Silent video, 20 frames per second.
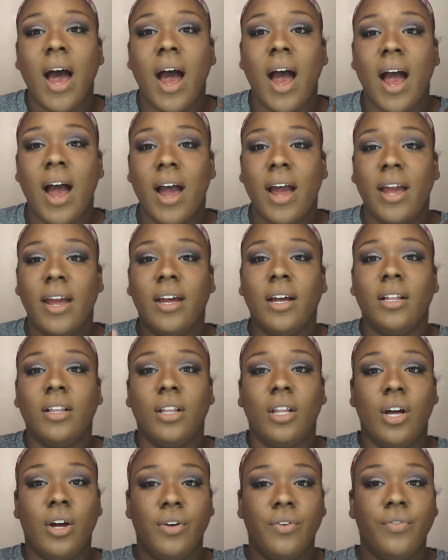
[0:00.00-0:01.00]
I
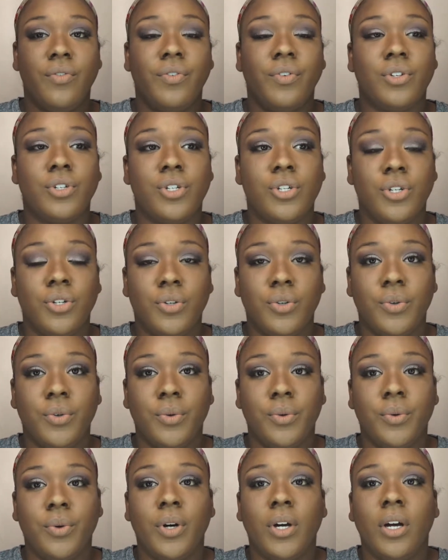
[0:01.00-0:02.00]
love
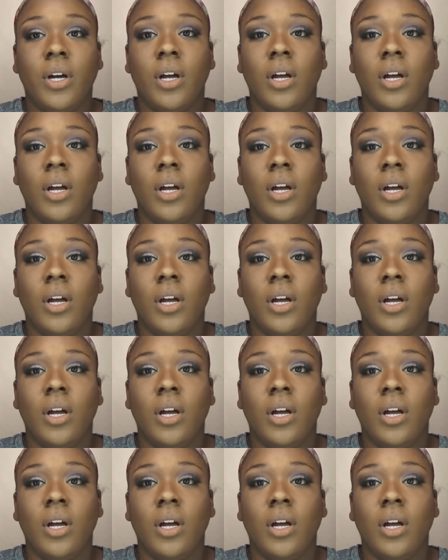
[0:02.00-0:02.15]
to